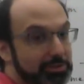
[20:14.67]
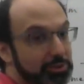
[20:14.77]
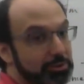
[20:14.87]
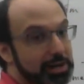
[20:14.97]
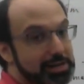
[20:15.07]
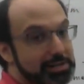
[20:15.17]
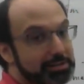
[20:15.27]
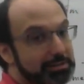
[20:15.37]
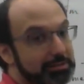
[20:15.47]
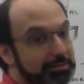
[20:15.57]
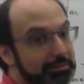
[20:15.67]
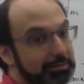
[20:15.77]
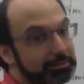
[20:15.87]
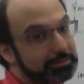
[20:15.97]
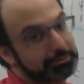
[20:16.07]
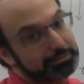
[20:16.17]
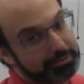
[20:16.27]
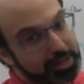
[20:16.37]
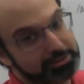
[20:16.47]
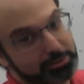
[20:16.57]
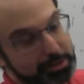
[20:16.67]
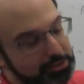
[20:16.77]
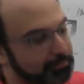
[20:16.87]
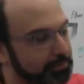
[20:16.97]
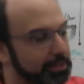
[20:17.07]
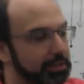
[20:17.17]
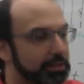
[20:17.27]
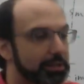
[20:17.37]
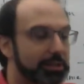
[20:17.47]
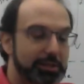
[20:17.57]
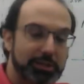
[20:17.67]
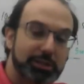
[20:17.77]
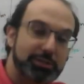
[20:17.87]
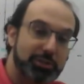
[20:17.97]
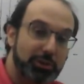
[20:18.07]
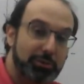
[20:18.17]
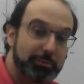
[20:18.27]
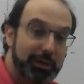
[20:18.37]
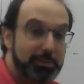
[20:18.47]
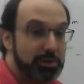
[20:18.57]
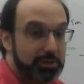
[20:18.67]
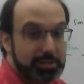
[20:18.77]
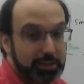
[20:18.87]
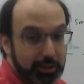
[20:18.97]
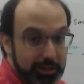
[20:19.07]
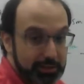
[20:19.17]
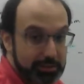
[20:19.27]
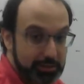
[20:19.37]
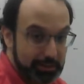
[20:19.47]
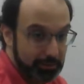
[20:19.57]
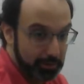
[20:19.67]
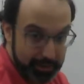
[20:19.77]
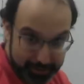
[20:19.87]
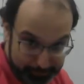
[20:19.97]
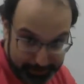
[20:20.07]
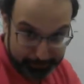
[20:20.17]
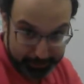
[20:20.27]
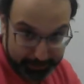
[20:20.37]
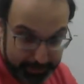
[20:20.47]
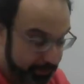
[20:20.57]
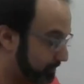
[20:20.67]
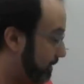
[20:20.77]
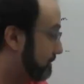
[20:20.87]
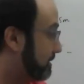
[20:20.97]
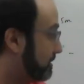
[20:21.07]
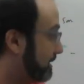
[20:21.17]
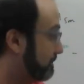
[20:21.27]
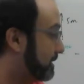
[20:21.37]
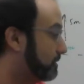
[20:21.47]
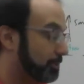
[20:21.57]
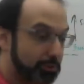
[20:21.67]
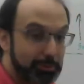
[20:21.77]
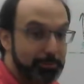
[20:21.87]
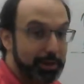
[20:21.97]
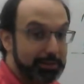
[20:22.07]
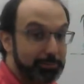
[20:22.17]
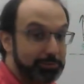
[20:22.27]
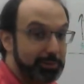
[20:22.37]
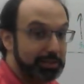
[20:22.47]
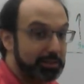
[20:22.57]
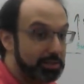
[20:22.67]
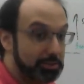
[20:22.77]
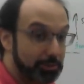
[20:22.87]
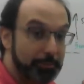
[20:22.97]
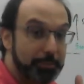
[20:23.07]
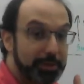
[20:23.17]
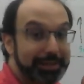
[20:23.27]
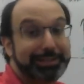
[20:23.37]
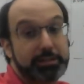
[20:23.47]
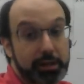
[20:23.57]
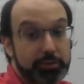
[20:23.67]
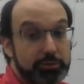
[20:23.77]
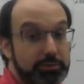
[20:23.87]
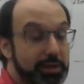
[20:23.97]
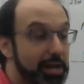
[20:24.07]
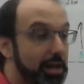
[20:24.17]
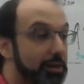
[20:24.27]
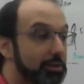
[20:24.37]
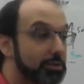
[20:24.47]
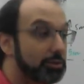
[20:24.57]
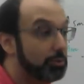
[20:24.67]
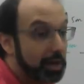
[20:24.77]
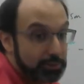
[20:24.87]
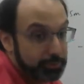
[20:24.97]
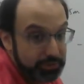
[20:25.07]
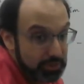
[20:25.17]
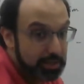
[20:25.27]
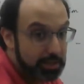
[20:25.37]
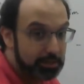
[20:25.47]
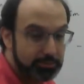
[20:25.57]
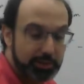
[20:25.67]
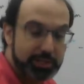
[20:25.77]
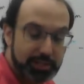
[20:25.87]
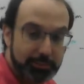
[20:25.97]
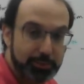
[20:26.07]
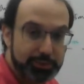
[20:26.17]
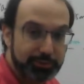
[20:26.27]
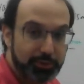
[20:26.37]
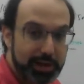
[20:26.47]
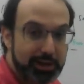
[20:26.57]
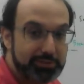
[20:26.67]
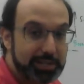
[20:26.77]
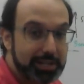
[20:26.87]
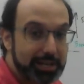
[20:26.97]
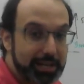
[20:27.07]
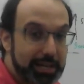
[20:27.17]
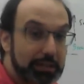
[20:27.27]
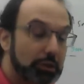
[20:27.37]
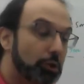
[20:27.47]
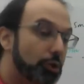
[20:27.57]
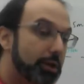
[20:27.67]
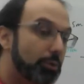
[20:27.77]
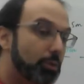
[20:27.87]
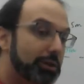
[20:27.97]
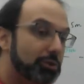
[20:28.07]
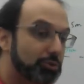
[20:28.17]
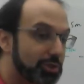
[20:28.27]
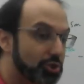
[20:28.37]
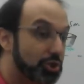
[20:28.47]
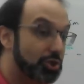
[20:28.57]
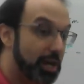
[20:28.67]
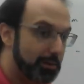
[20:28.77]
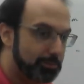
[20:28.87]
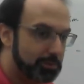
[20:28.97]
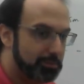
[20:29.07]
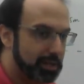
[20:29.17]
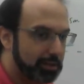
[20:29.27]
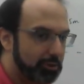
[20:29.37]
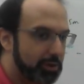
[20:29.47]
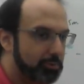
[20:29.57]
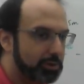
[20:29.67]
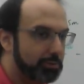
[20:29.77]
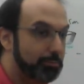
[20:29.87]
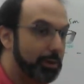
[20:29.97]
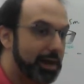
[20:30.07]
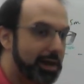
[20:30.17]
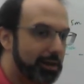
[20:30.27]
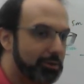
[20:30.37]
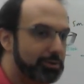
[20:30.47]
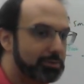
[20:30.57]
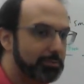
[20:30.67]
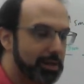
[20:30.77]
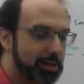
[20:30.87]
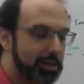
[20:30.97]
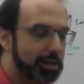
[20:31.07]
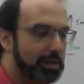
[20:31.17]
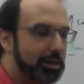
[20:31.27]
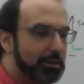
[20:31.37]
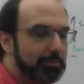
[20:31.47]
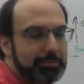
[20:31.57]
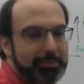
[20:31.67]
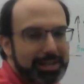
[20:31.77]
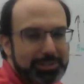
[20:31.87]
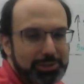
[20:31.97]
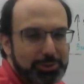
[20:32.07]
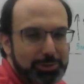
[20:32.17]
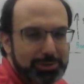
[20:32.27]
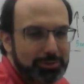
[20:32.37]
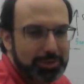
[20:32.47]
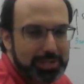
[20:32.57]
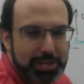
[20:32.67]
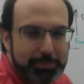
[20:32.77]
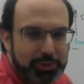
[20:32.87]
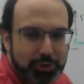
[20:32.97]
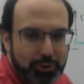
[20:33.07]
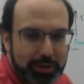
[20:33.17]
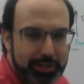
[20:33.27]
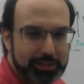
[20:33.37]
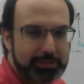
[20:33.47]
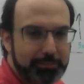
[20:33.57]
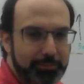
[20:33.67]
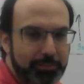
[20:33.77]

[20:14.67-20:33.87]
You guys, not so much. So maybe you're still looking at this graph going, that doesn't make much sense to me, Mr. C. I'm not sure what you mean by it's supposed to make things easier. It does. And you guys will see different examples of graphs, and learning what those shapes mean, learning what the patterns mean, make it so you can sort of take a bunch of shortcuts.